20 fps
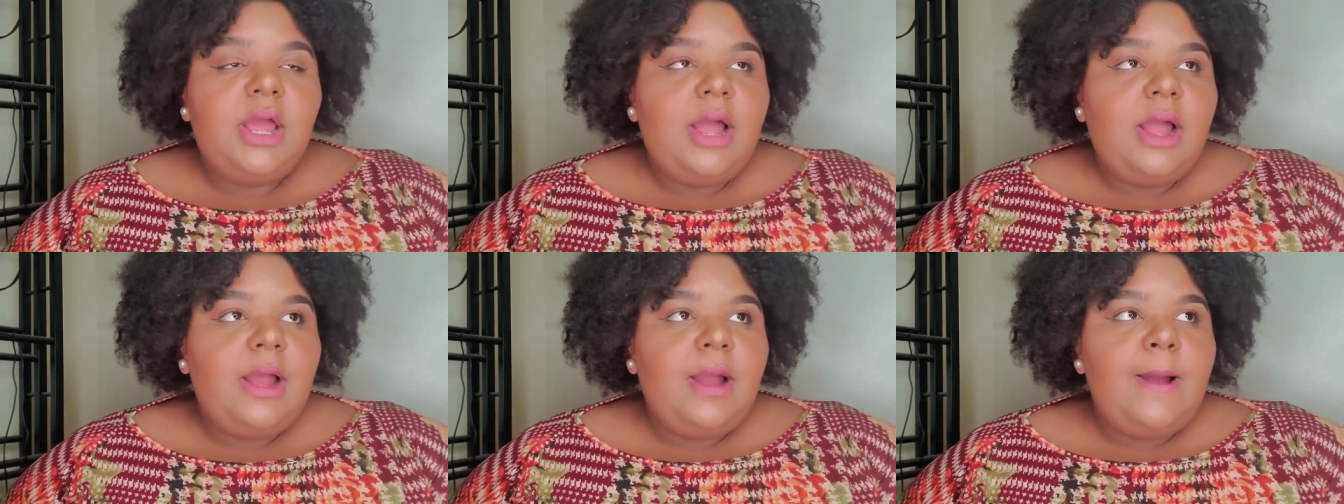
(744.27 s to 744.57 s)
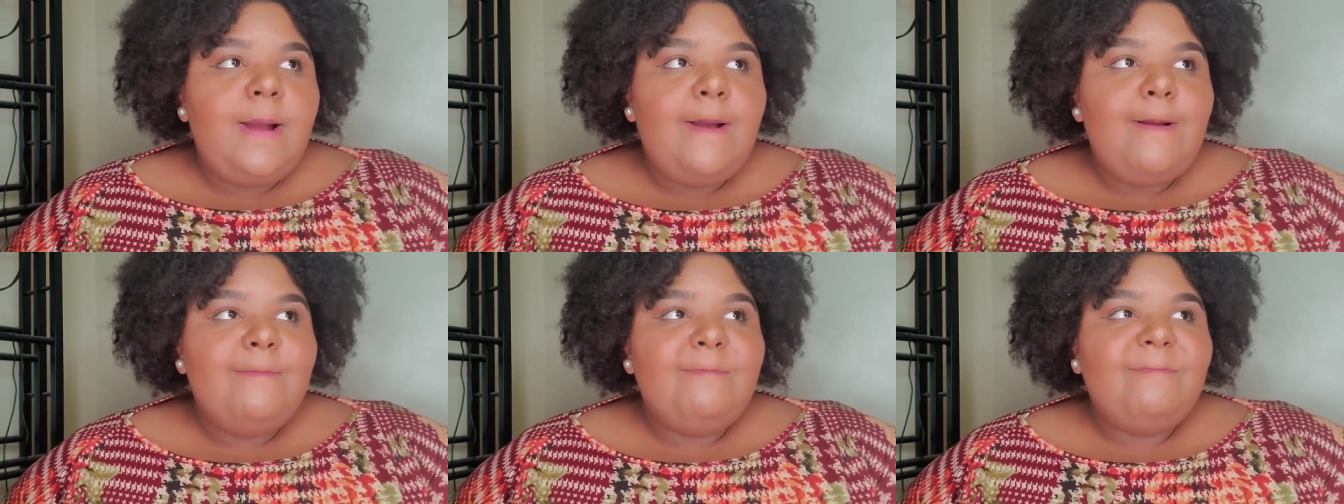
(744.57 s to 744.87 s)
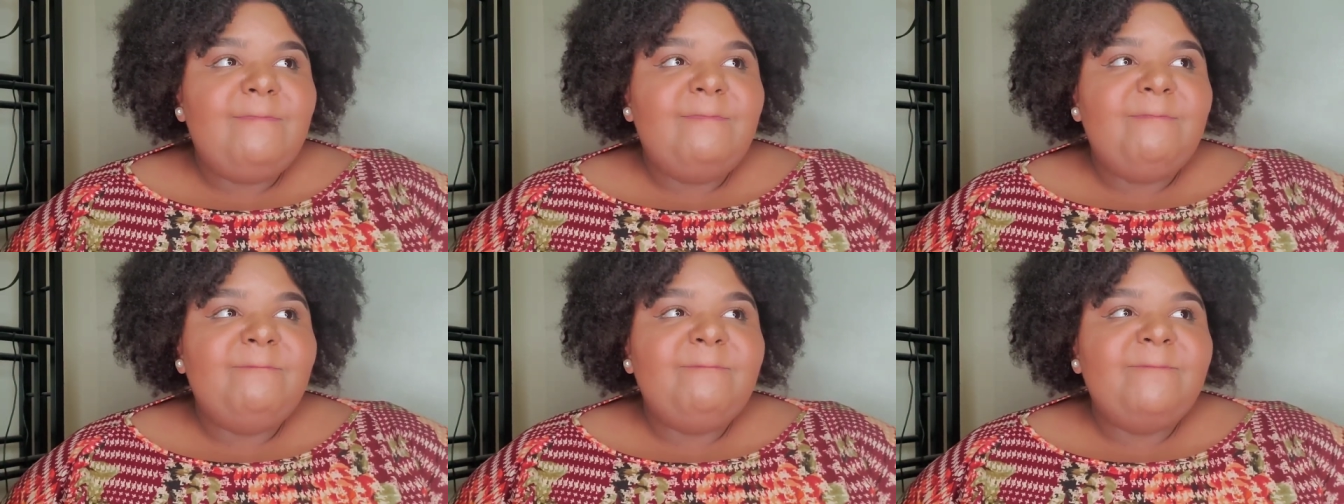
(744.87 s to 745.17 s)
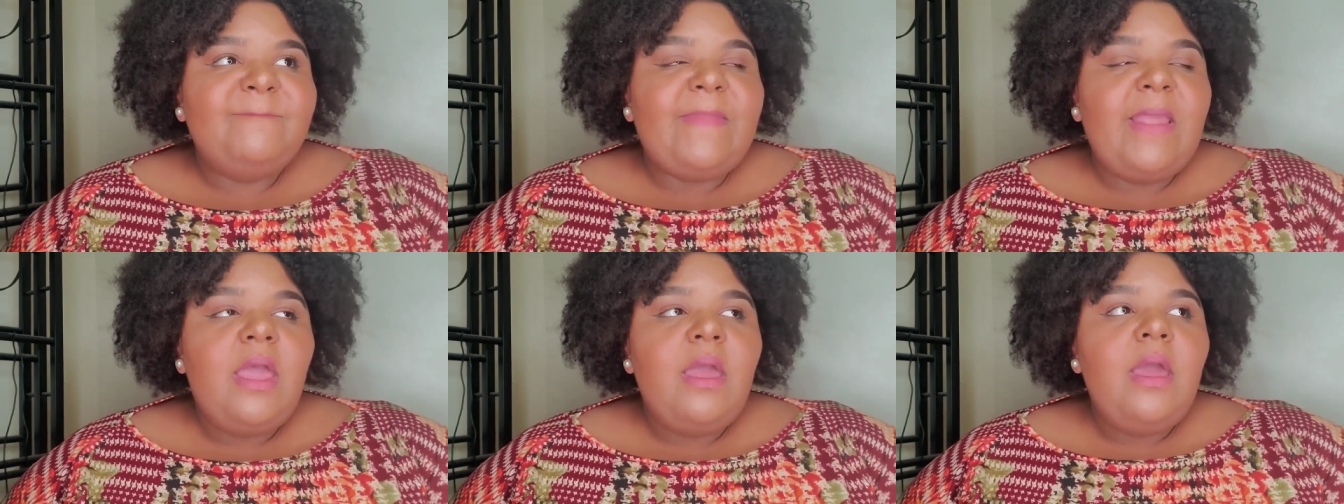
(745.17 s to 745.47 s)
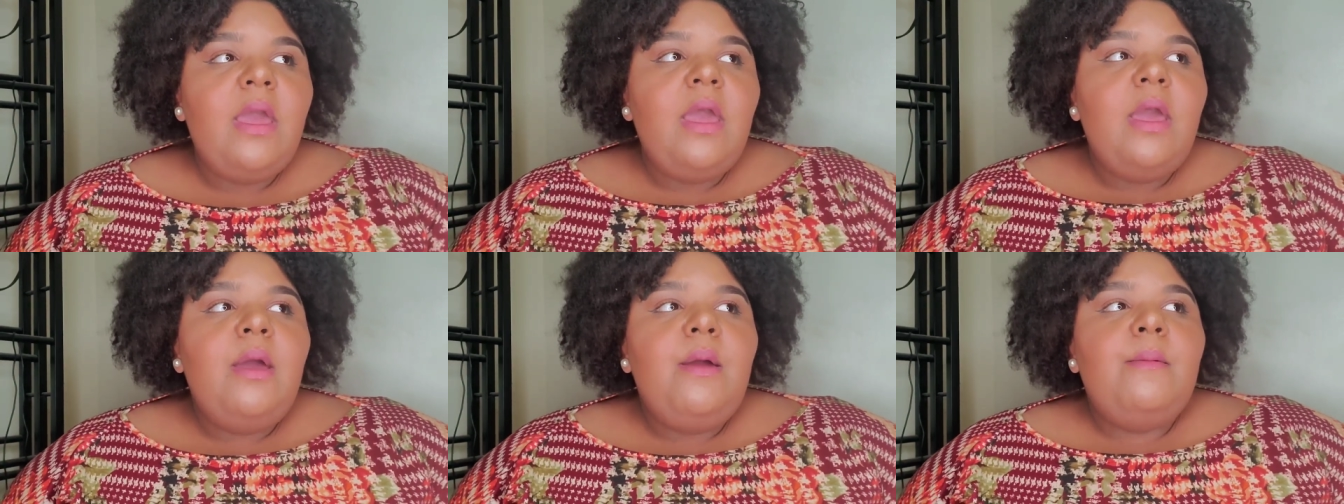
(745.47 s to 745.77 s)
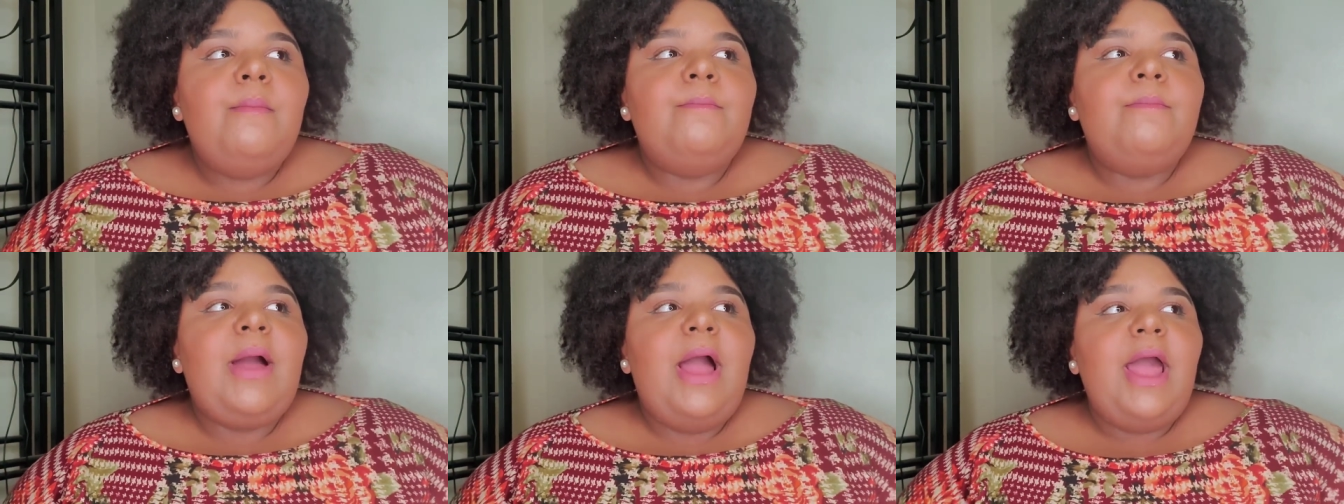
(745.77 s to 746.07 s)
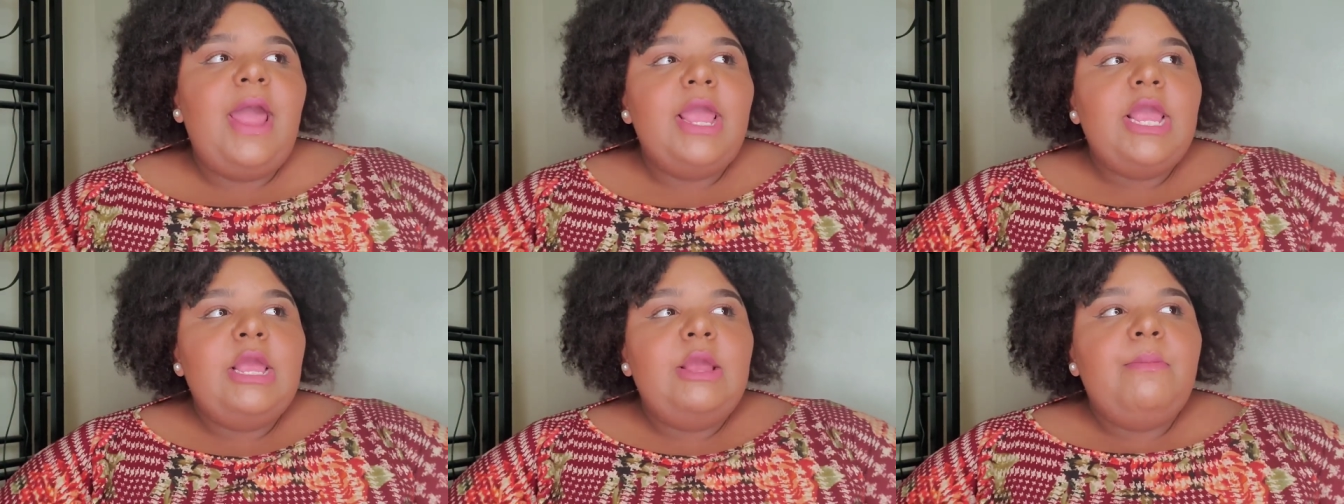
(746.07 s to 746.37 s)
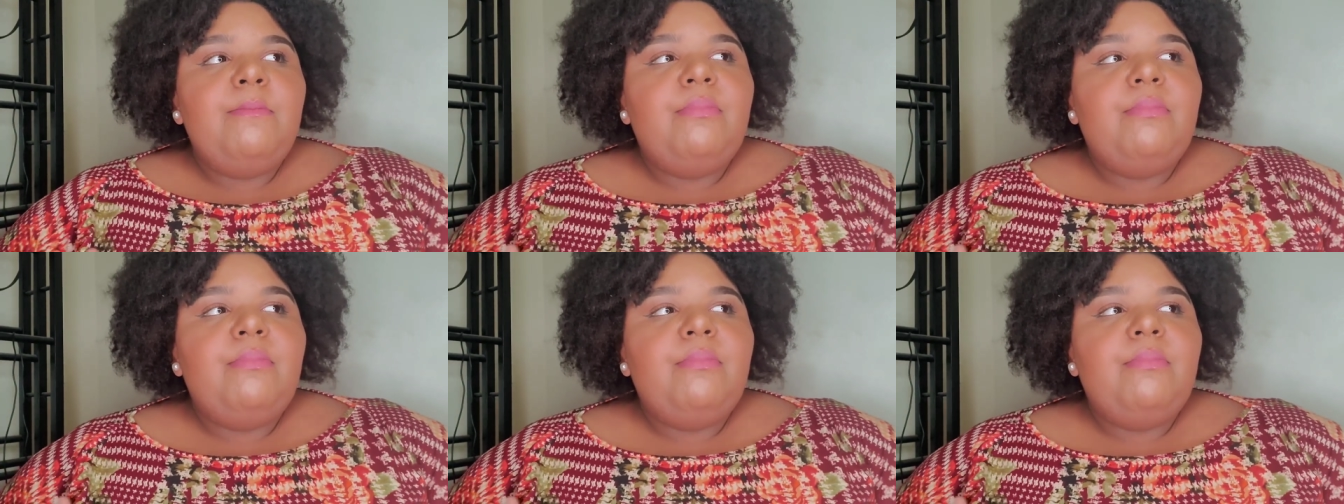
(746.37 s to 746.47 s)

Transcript: Um, my